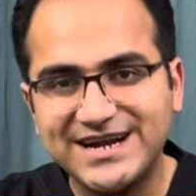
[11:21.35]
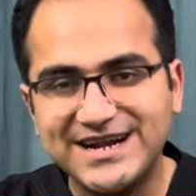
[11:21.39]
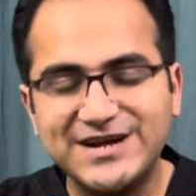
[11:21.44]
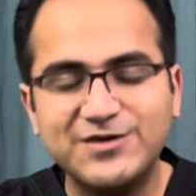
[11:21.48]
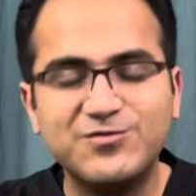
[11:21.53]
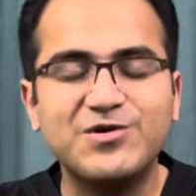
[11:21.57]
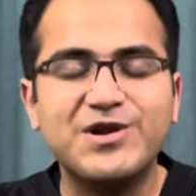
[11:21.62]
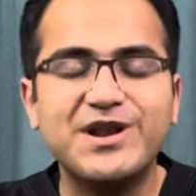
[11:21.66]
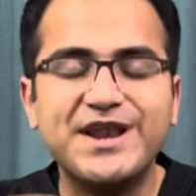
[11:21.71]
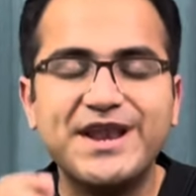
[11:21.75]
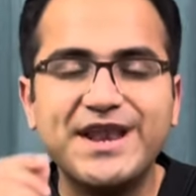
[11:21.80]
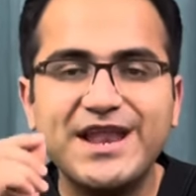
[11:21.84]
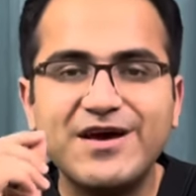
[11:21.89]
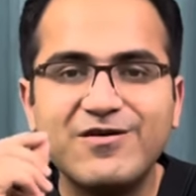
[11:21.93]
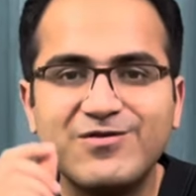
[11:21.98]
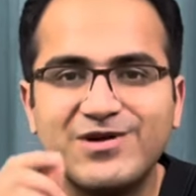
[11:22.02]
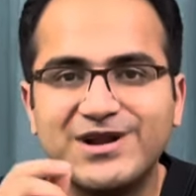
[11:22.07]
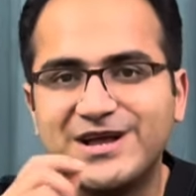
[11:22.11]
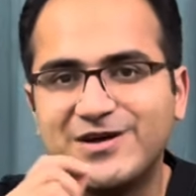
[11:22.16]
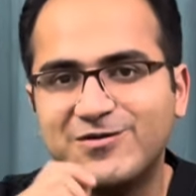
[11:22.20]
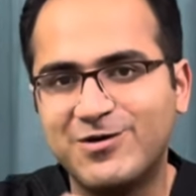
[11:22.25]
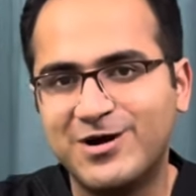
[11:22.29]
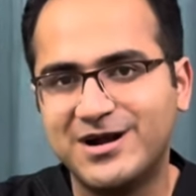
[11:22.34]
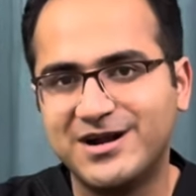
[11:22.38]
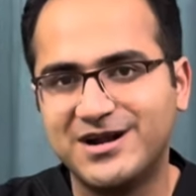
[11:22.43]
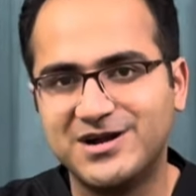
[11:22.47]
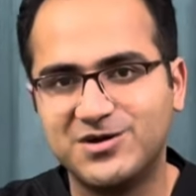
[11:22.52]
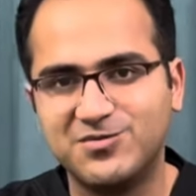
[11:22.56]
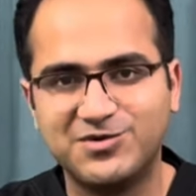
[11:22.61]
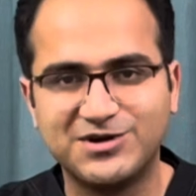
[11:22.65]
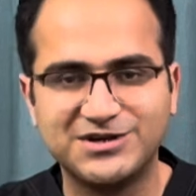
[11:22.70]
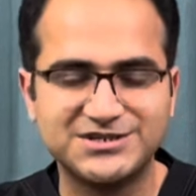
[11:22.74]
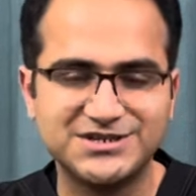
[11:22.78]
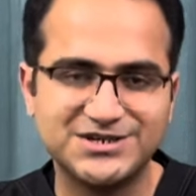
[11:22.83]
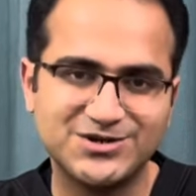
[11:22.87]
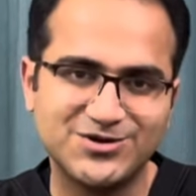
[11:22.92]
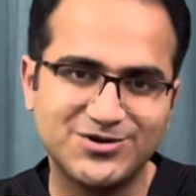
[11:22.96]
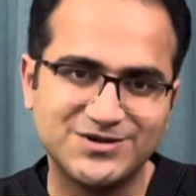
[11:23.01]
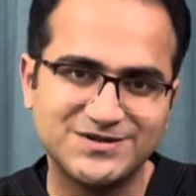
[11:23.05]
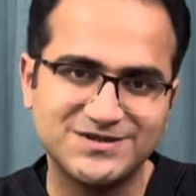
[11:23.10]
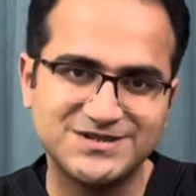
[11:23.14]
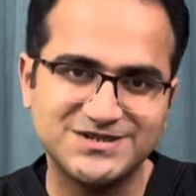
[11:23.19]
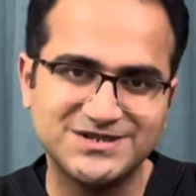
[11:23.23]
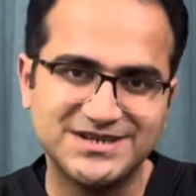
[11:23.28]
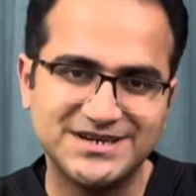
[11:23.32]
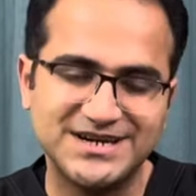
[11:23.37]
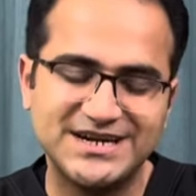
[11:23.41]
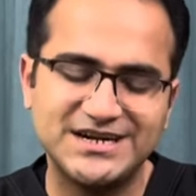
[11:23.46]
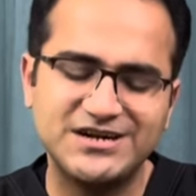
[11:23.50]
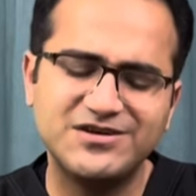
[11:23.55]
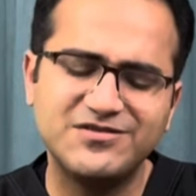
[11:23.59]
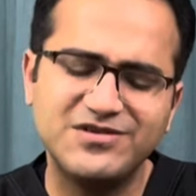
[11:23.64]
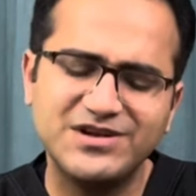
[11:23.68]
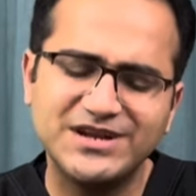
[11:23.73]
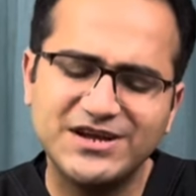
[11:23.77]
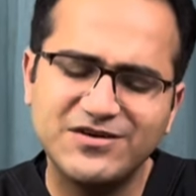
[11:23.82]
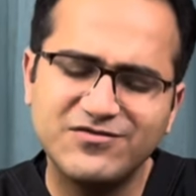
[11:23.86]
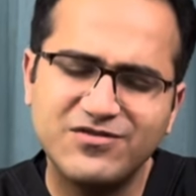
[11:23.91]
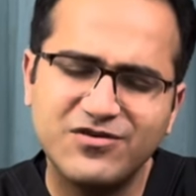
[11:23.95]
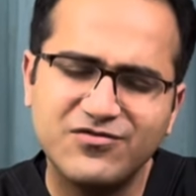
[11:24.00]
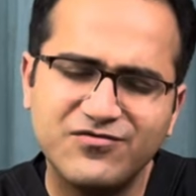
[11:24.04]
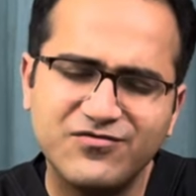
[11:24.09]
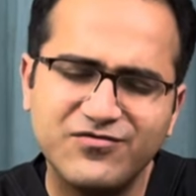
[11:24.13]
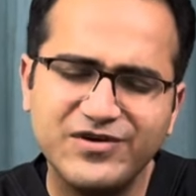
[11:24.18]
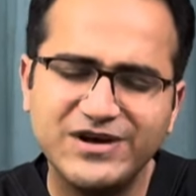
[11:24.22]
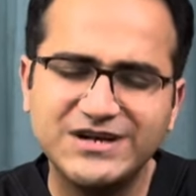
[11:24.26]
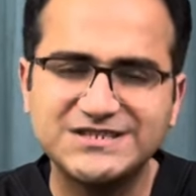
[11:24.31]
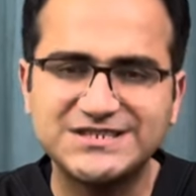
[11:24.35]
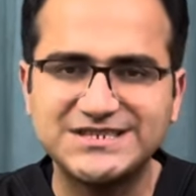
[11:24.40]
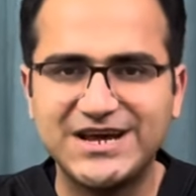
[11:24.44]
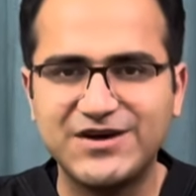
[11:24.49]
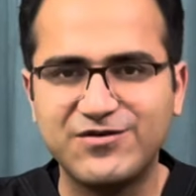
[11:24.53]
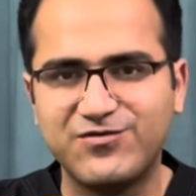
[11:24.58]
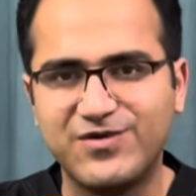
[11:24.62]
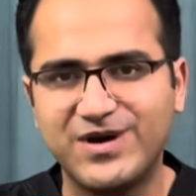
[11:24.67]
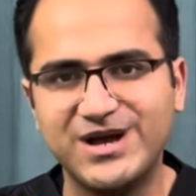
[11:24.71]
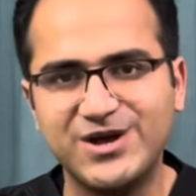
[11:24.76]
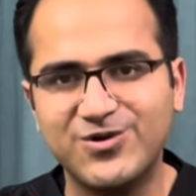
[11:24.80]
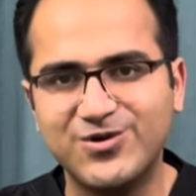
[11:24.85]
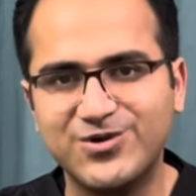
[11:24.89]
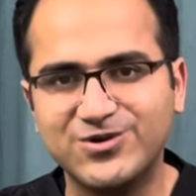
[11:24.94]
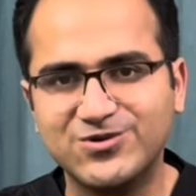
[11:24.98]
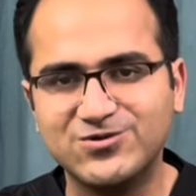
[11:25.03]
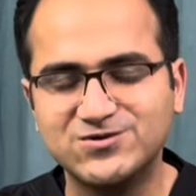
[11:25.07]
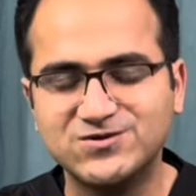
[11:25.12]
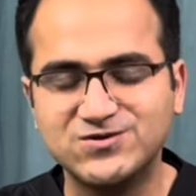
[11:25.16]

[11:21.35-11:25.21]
It will never give 100% oxygen, and it will give a fixed FiO2.